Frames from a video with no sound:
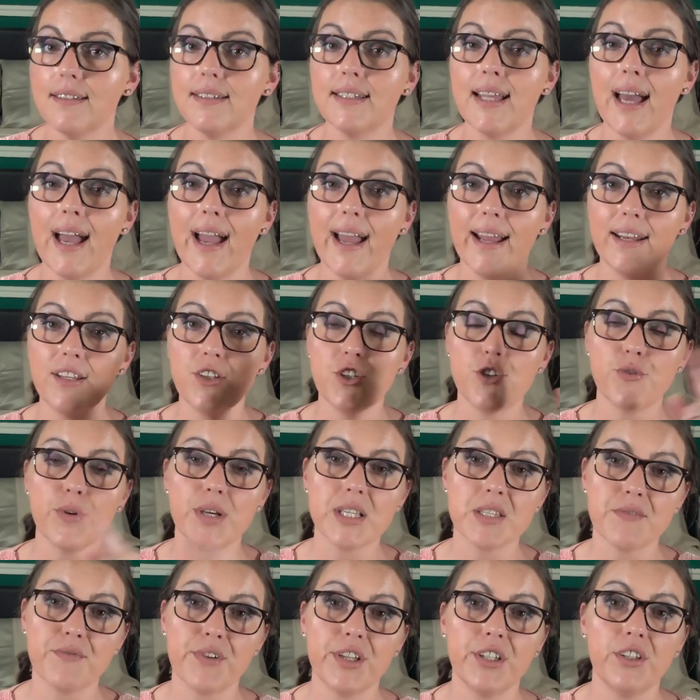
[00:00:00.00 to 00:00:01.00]
Then she
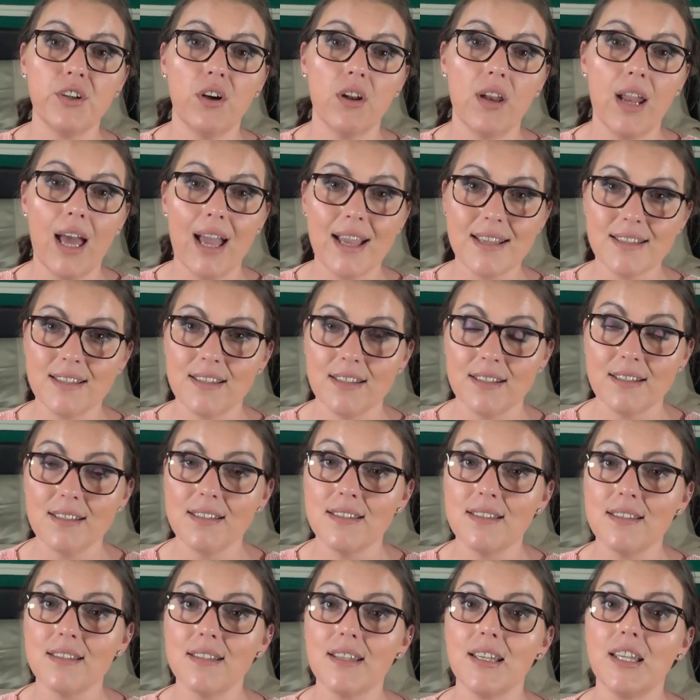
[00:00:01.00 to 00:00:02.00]
was freed on
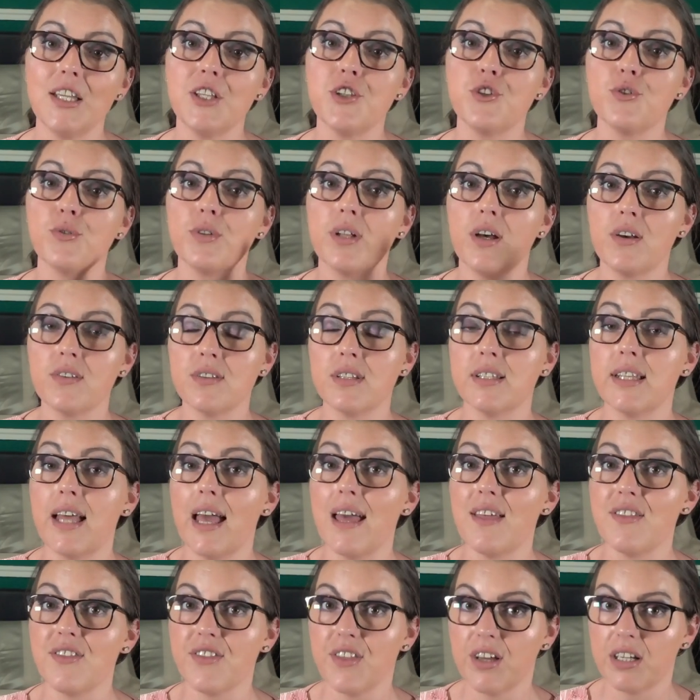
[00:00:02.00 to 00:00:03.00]
license in
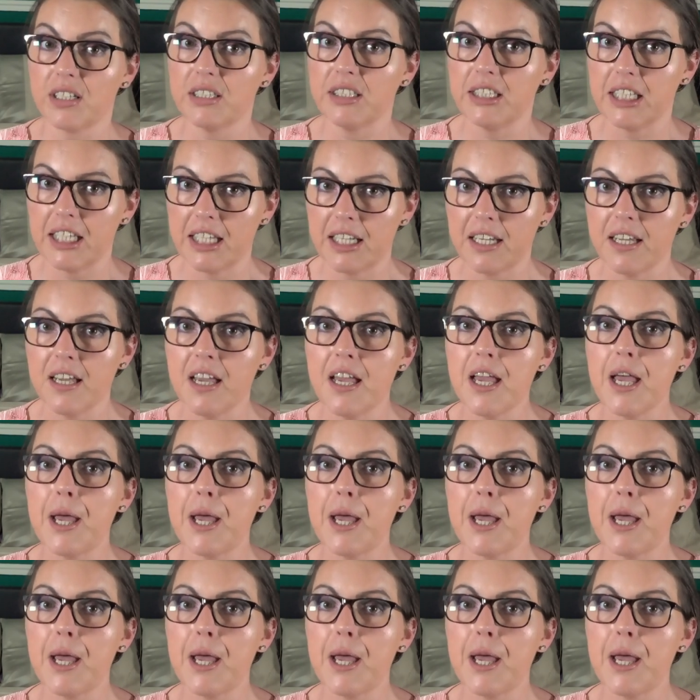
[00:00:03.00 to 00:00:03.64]
2013.